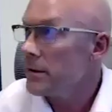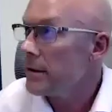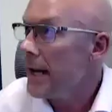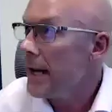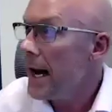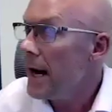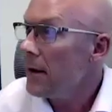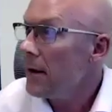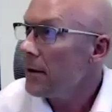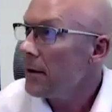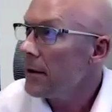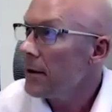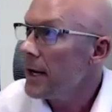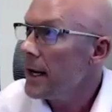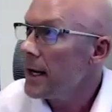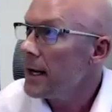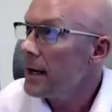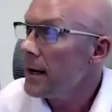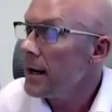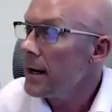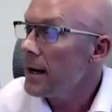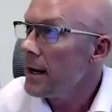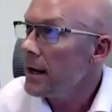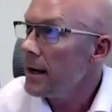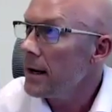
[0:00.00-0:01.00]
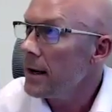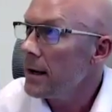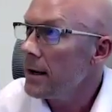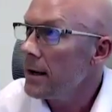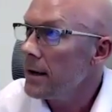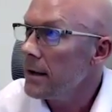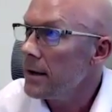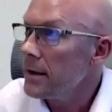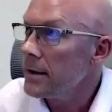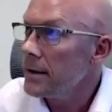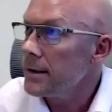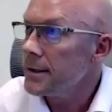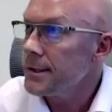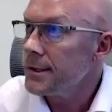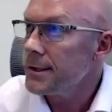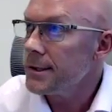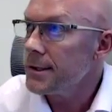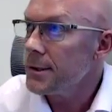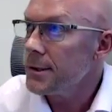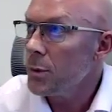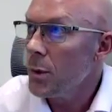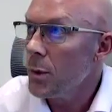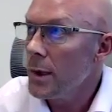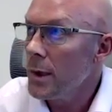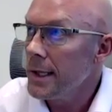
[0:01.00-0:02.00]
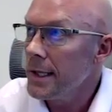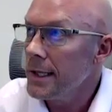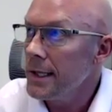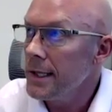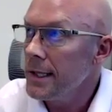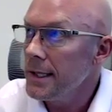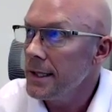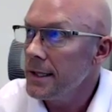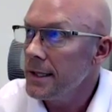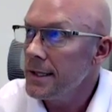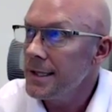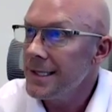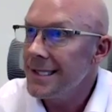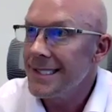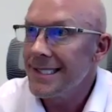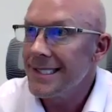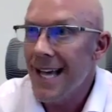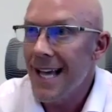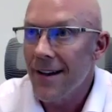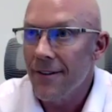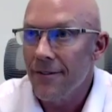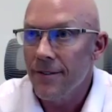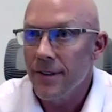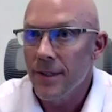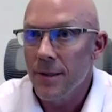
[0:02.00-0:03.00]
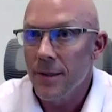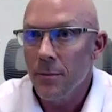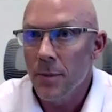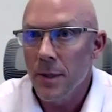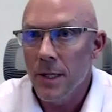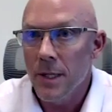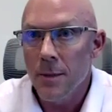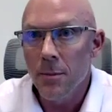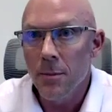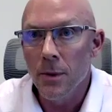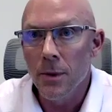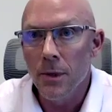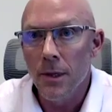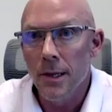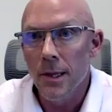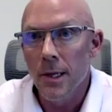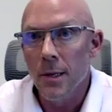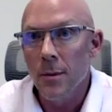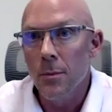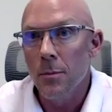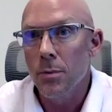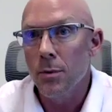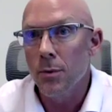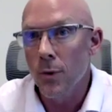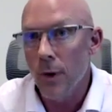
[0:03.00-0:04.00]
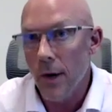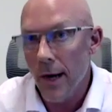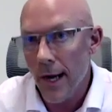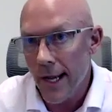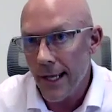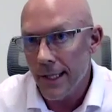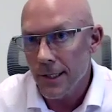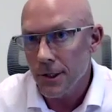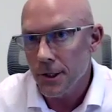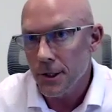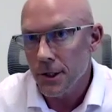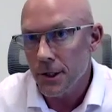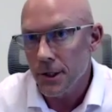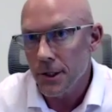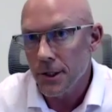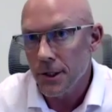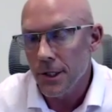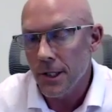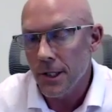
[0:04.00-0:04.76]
now we're at 27 people in the branch.